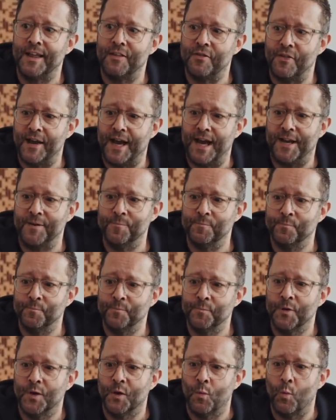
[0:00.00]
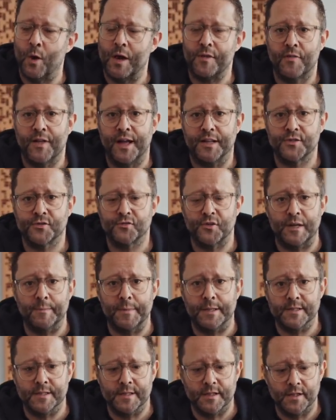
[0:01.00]
than whether that stream
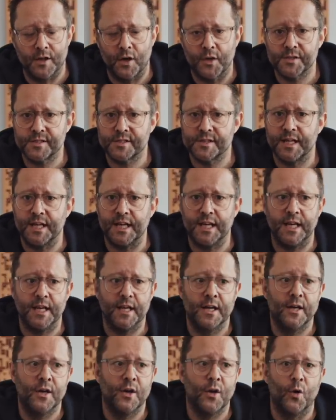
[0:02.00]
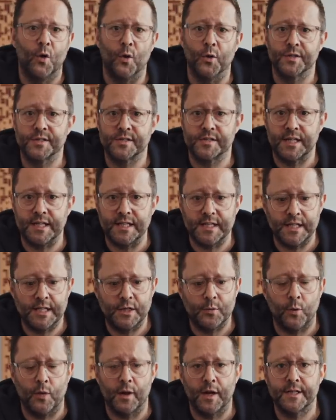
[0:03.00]
is lossy or CD
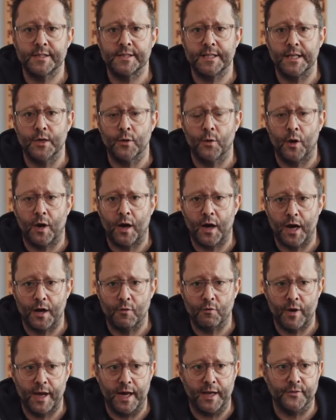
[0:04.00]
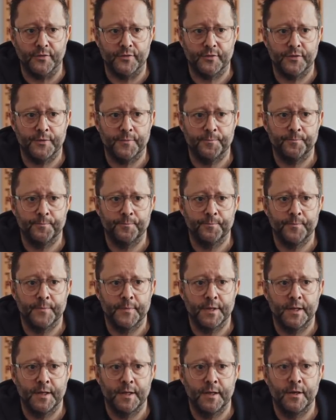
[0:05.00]
quality or high res.
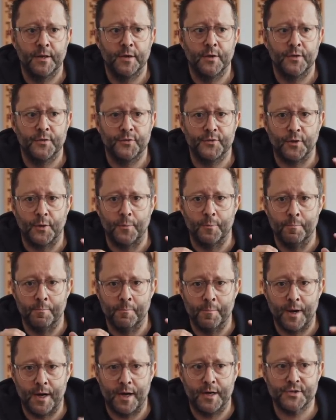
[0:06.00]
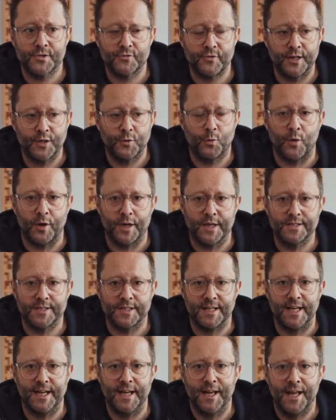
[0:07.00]
So mastering
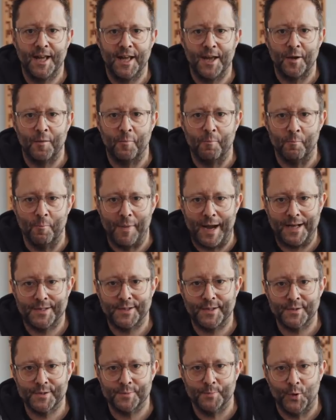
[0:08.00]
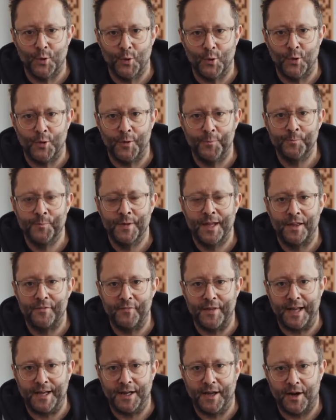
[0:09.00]
quality matters more
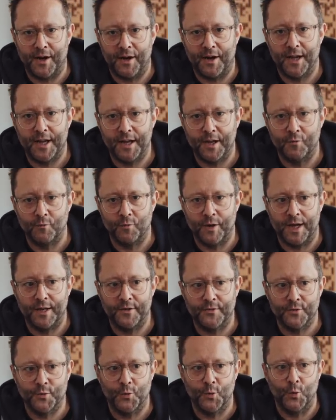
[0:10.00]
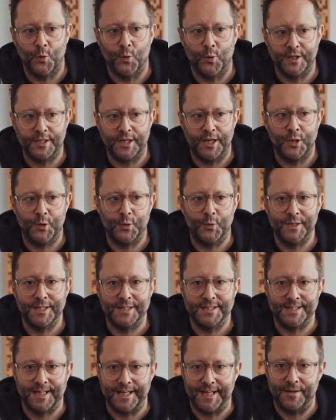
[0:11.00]
than high res audio
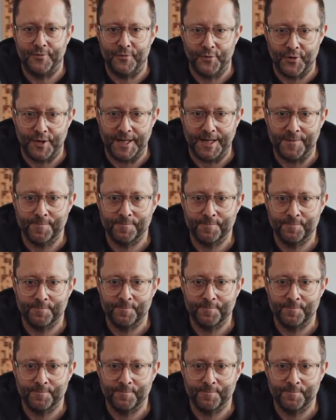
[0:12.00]
delivery.